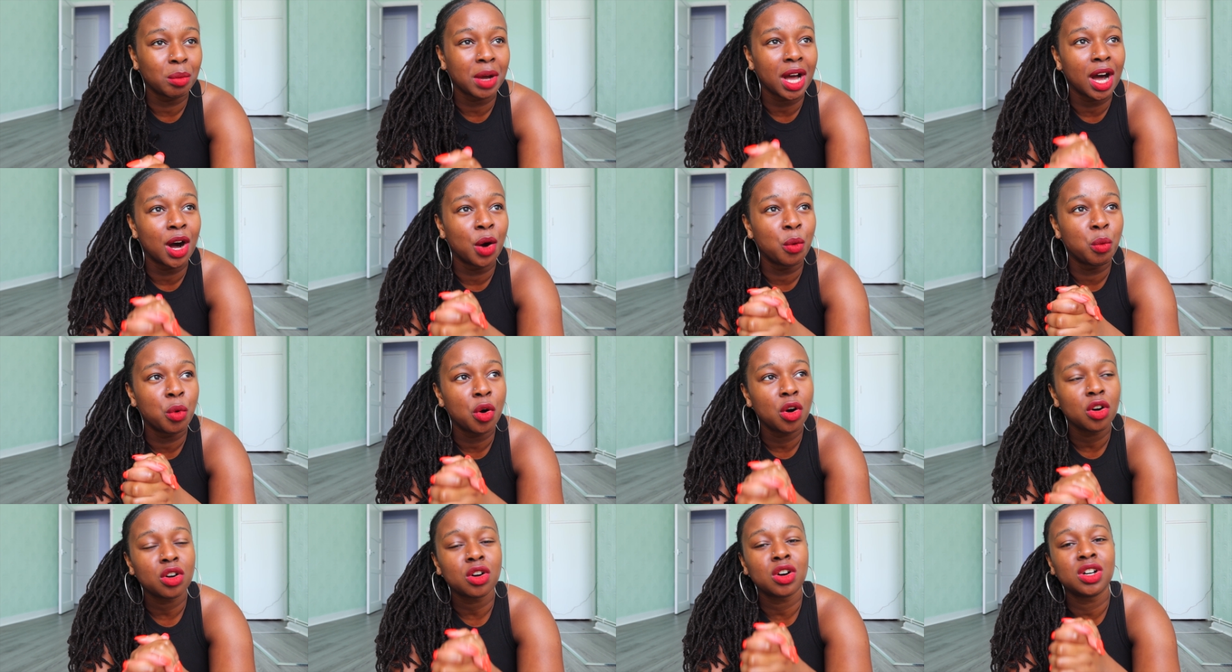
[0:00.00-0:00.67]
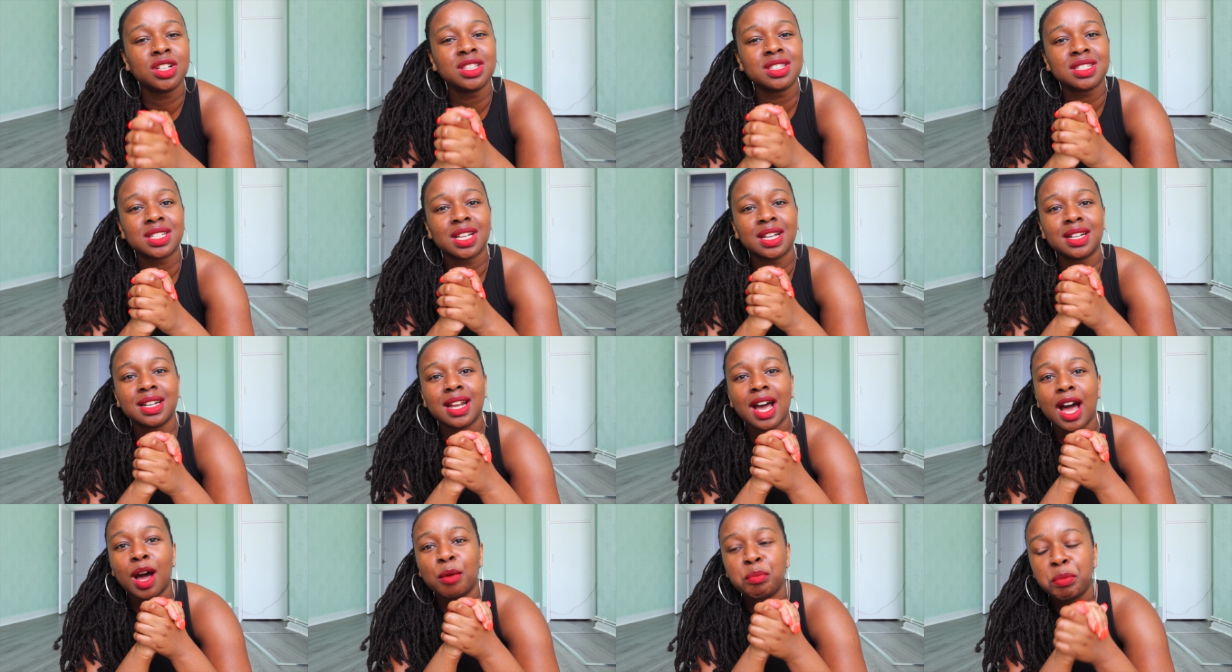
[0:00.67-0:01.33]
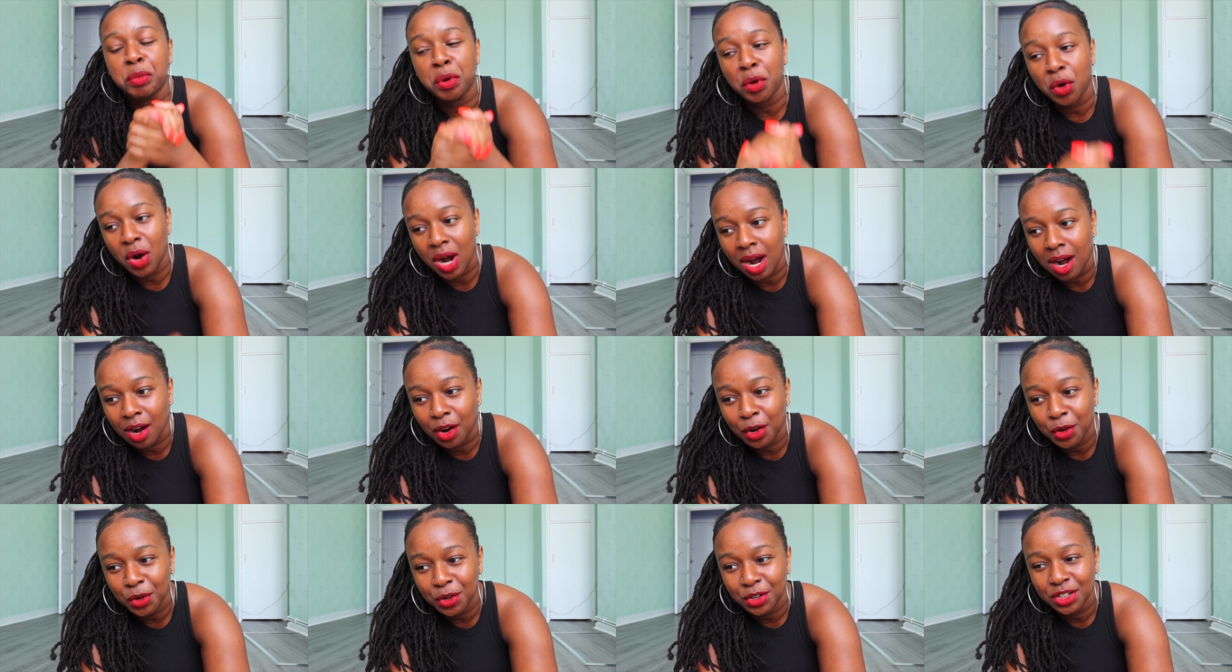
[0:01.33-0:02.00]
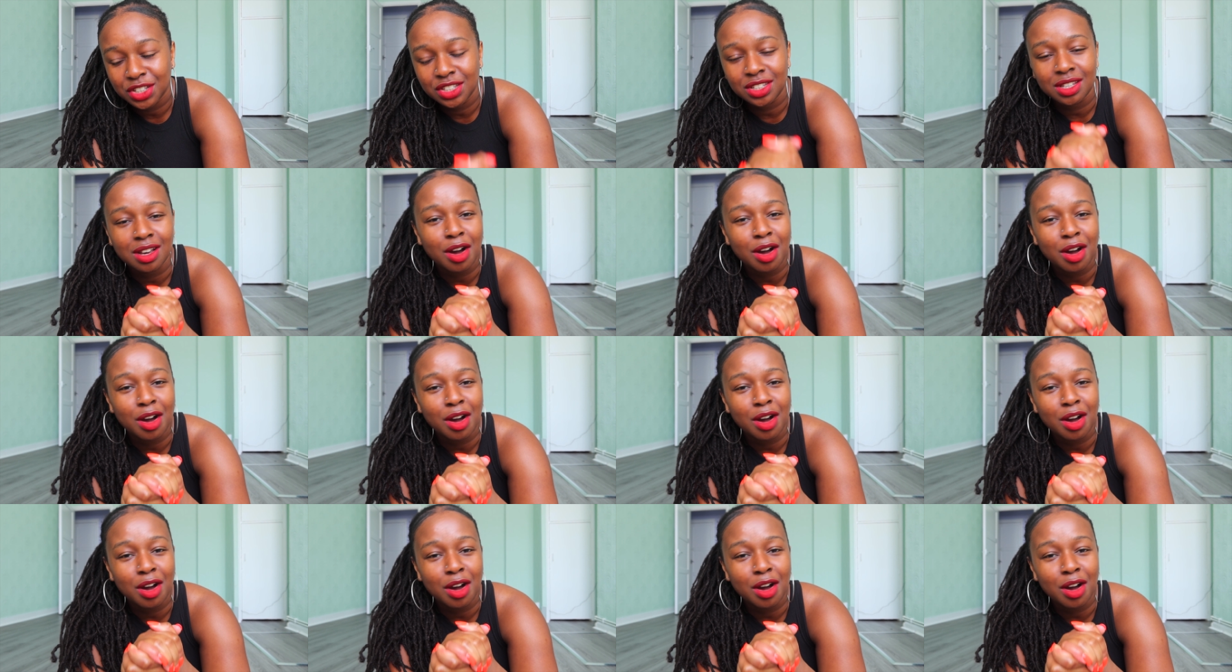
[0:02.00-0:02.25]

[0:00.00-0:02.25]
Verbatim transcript: matter what content that I put out,